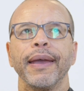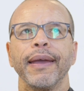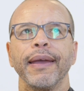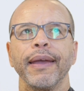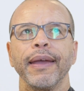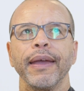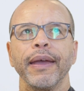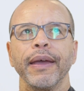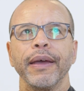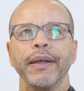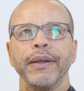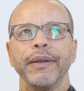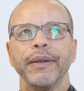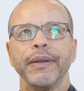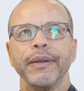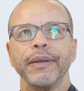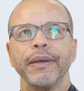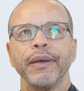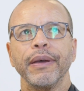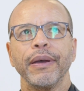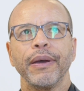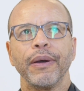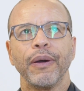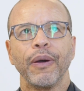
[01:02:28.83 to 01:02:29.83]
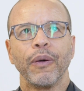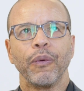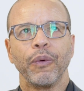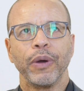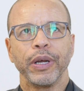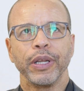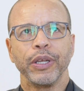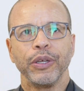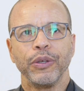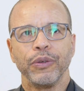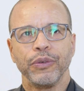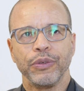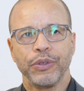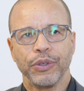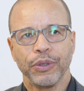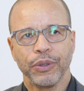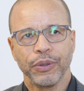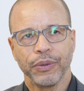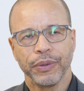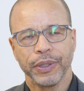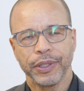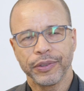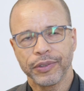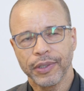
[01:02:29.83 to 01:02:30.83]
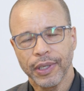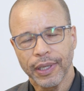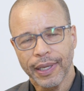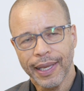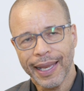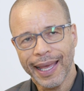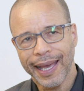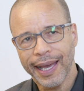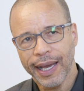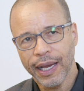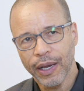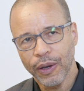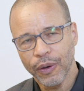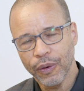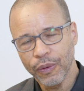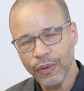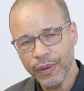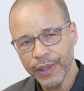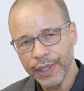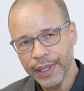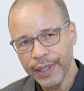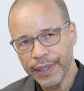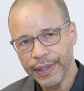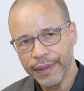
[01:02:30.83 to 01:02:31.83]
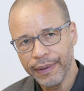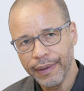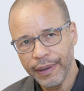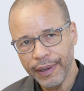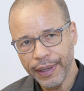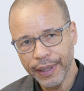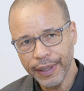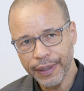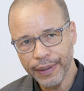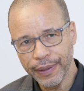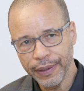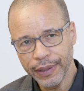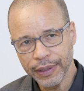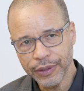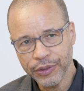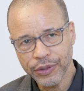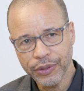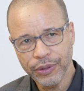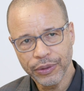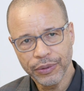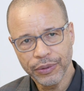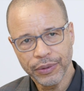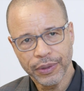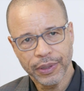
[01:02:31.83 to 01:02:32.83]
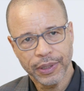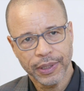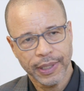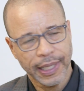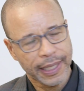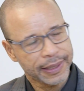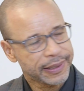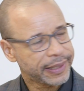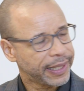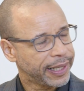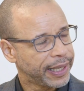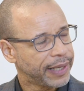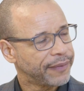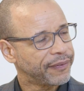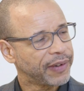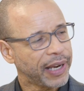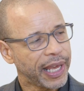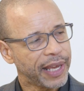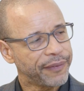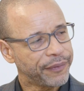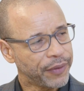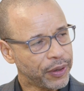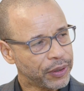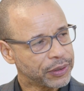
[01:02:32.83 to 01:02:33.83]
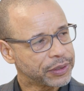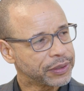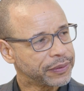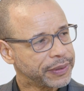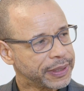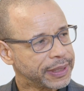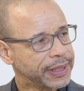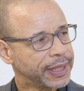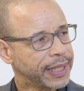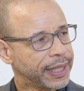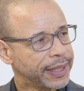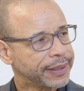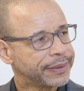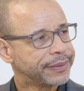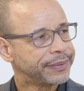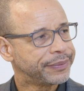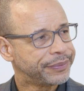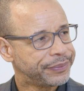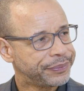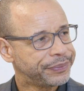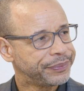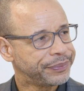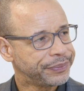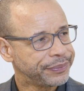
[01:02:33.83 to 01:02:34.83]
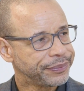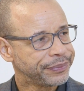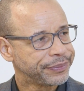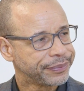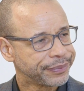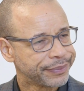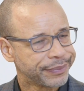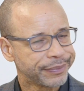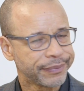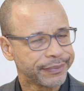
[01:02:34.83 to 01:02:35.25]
And what you do is allow a student not to have life-altering debt. Mm-hmm.